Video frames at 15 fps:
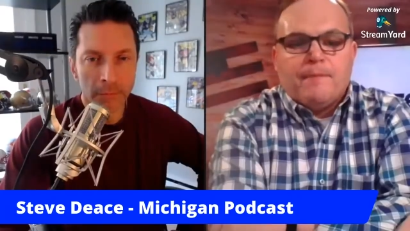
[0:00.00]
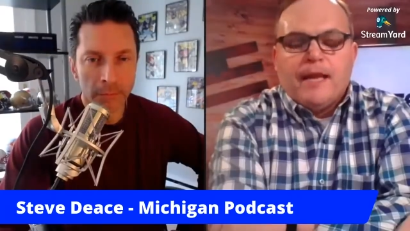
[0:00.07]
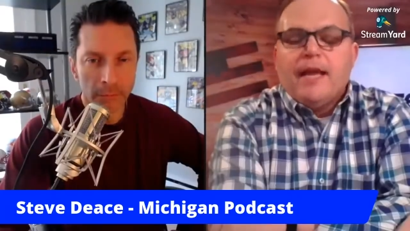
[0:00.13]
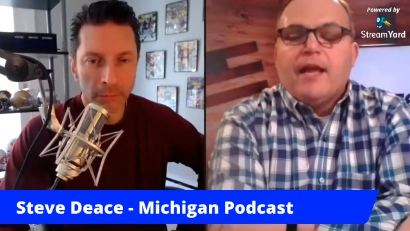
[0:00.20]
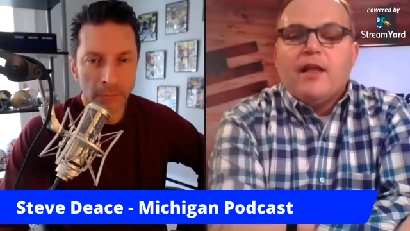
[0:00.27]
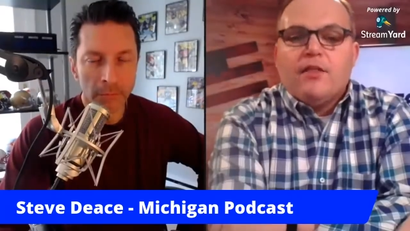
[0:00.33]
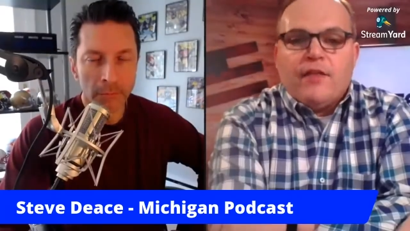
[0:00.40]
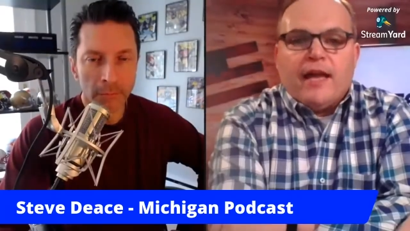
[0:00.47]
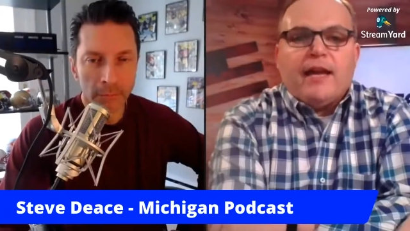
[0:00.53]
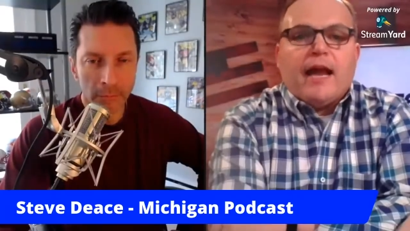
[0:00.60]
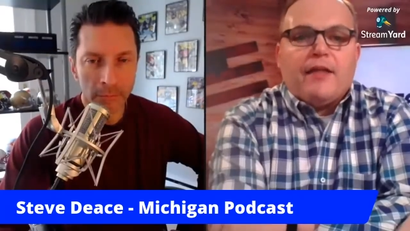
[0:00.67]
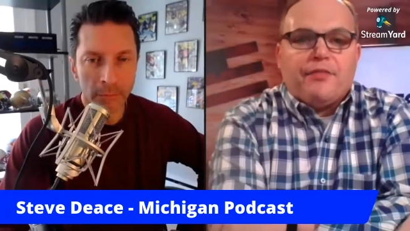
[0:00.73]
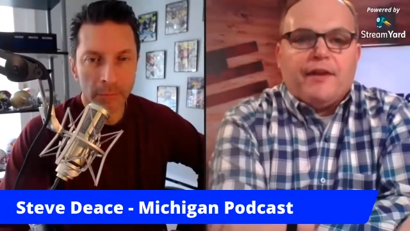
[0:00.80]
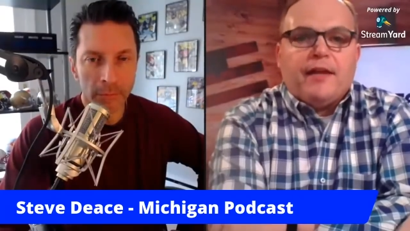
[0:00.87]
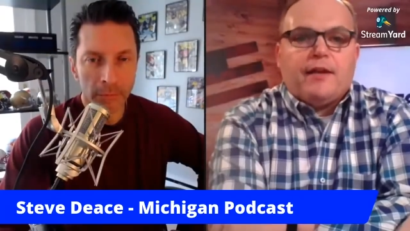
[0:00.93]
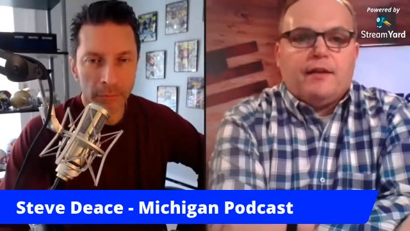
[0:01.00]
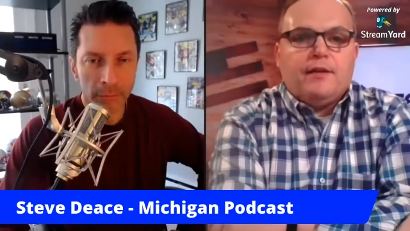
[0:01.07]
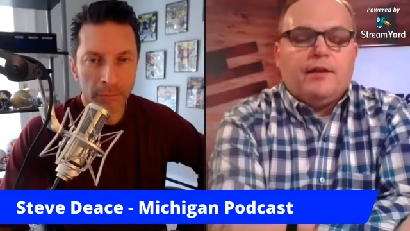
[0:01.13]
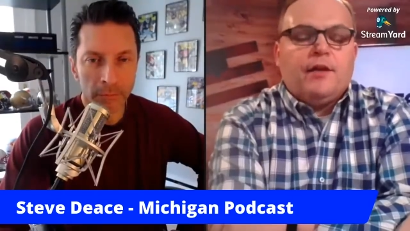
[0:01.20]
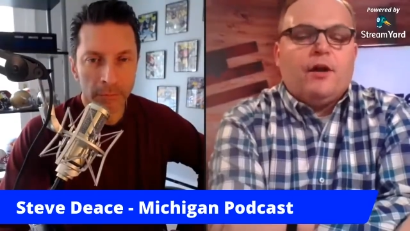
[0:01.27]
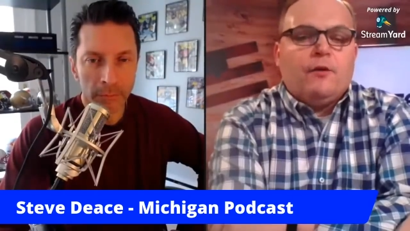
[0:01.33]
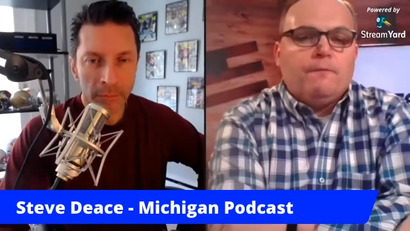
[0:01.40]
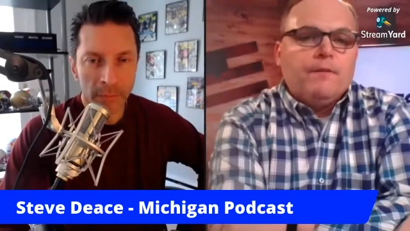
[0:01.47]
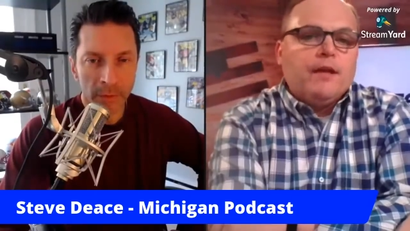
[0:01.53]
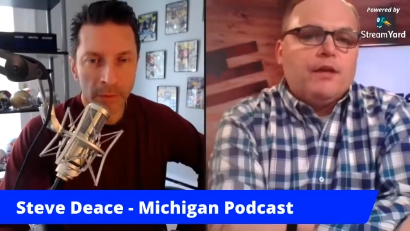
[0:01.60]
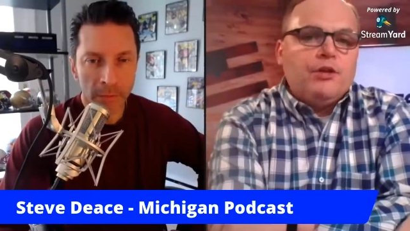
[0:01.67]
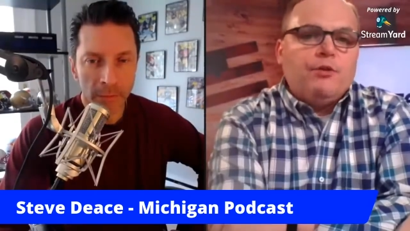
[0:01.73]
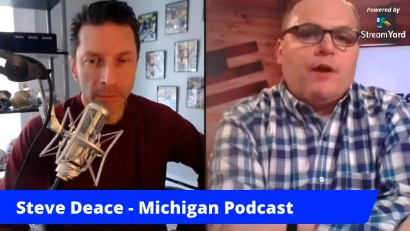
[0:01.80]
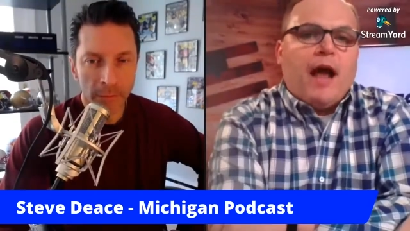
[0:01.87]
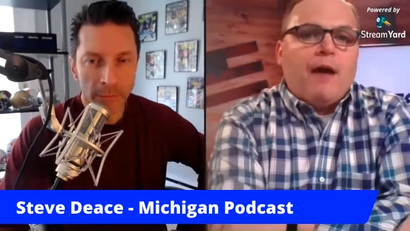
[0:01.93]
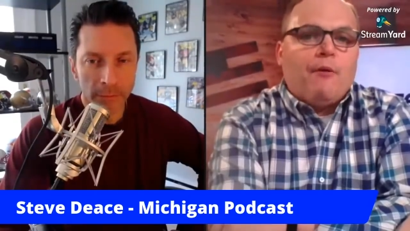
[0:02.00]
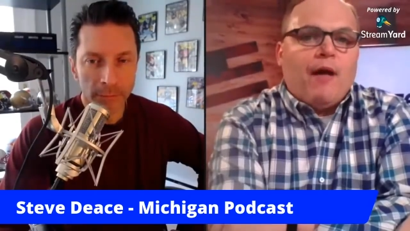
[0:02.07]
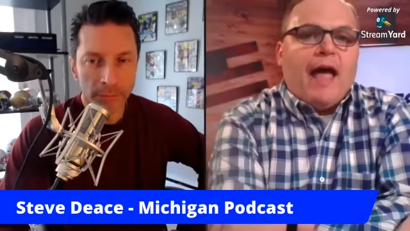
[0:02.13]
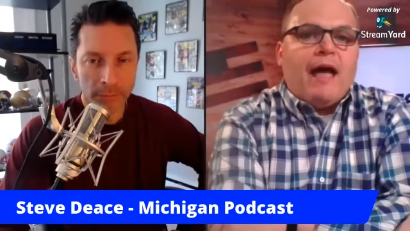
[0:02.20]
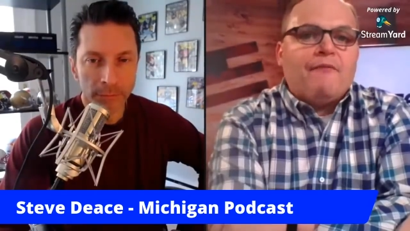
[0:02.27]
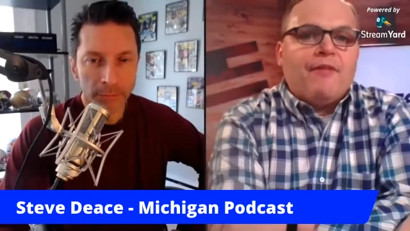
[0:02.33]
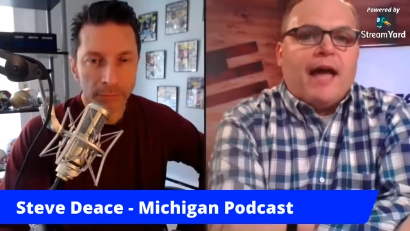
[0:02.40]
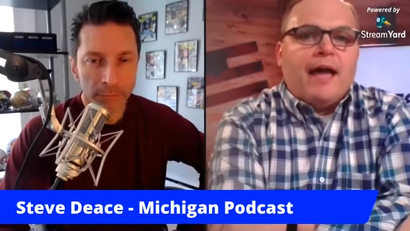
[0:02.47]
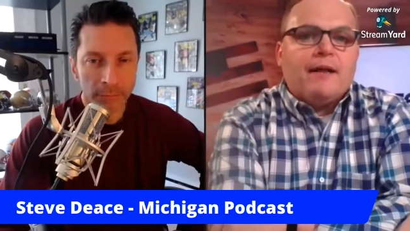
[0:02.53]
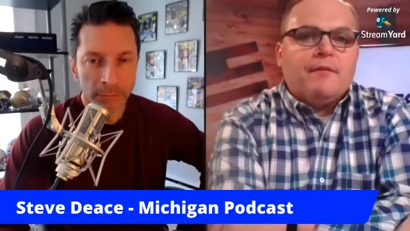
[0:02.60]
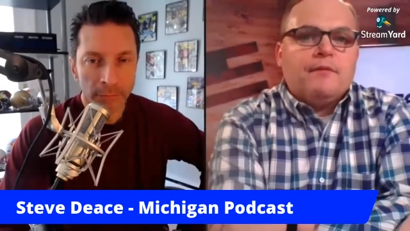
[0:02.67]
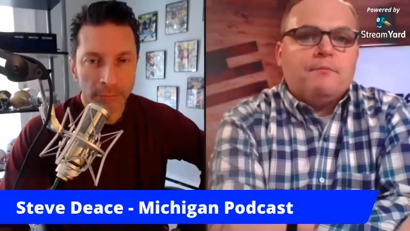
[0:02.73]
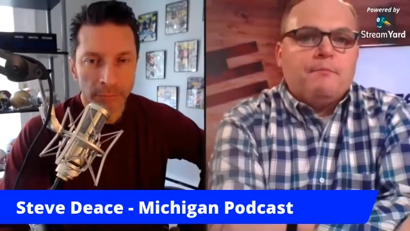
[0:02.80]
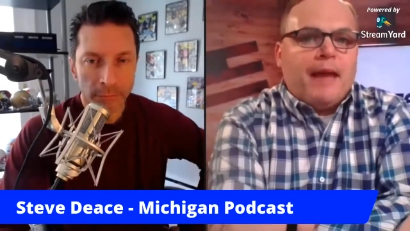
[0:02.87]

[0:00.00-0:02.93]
Speaker 1: And then I think, you know, you and I will have that,